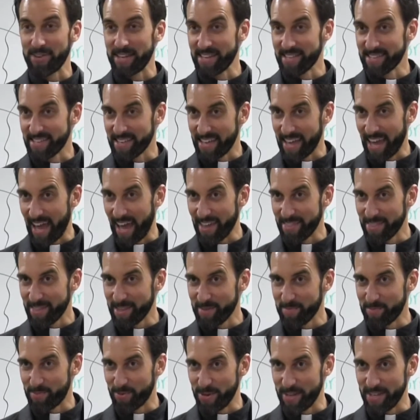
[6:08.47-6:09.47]
he is, a
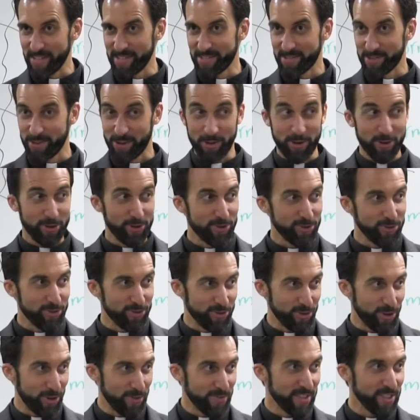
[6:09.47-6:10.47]
Catholic priest,
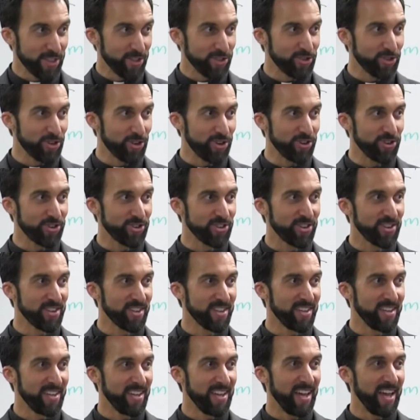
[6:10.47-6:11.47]
serving the church
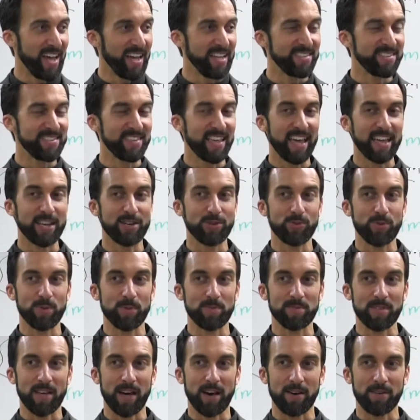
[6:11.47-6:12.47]
and saying to
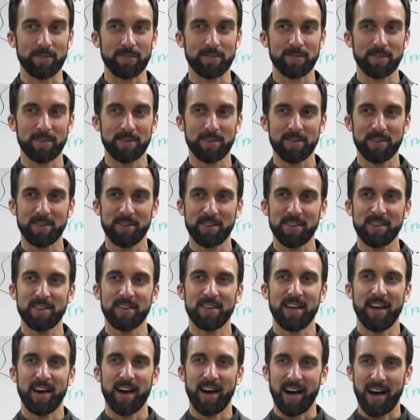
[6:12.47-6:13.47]
himself,
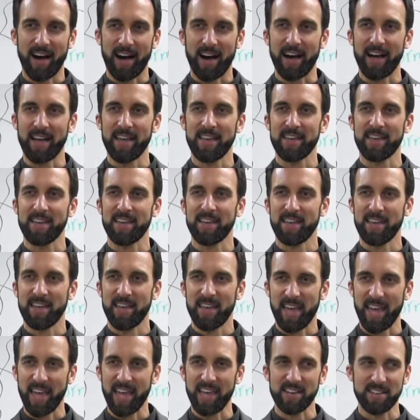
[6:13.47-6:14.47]
I
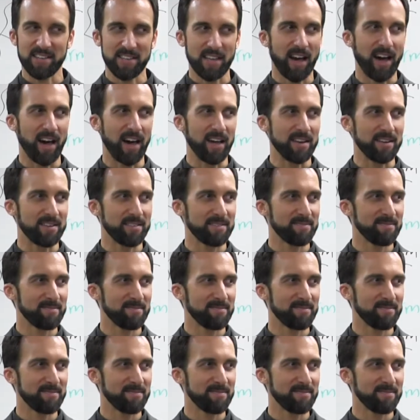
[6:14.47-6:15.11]
hate God